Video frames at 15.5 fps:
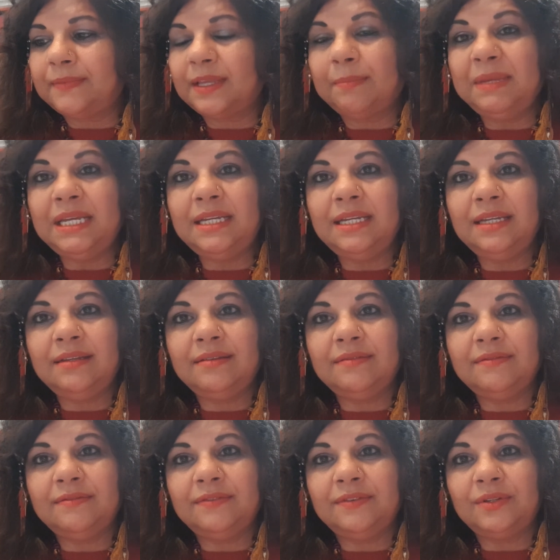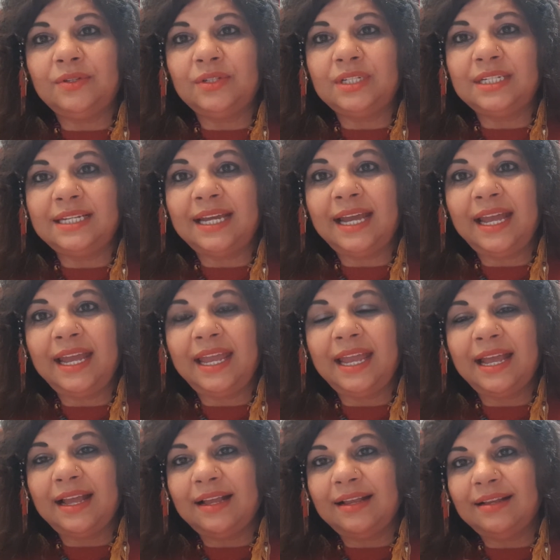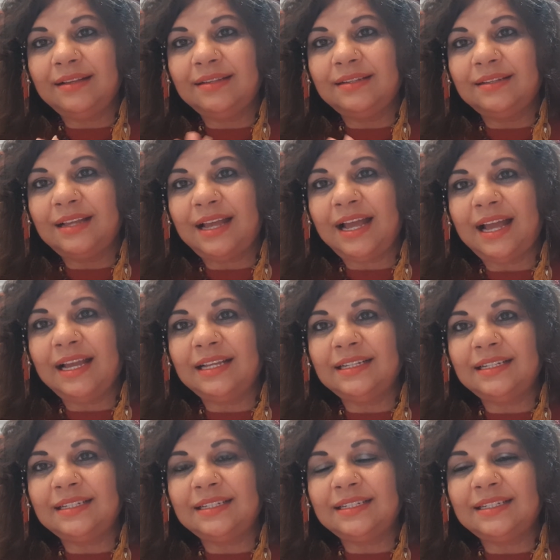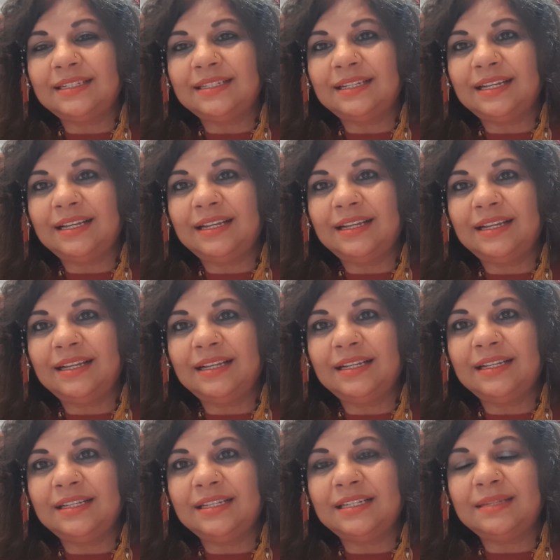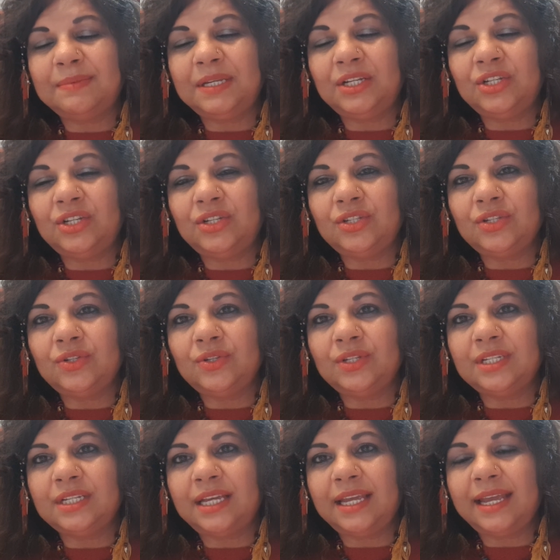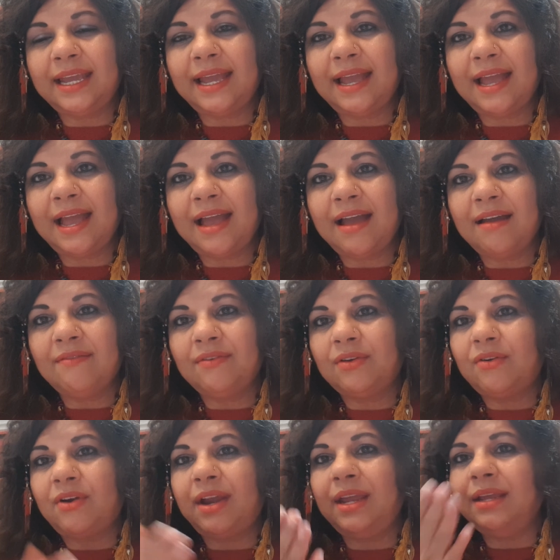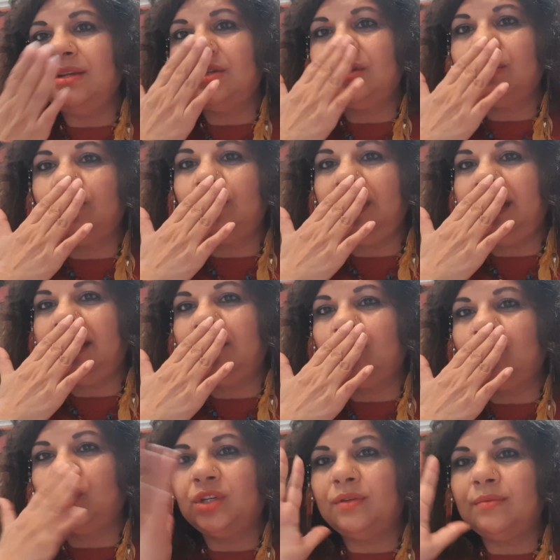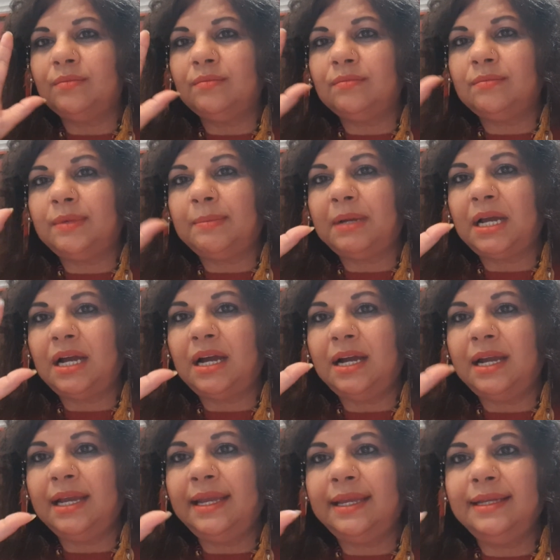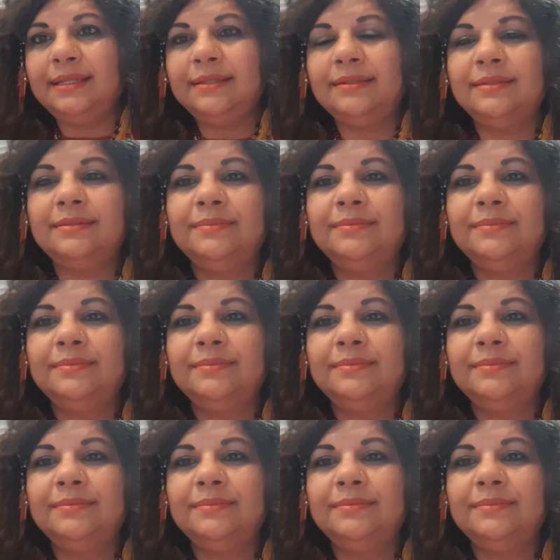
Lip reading: me for today, and speak to you soon. Take care, have a great week. Bye bye.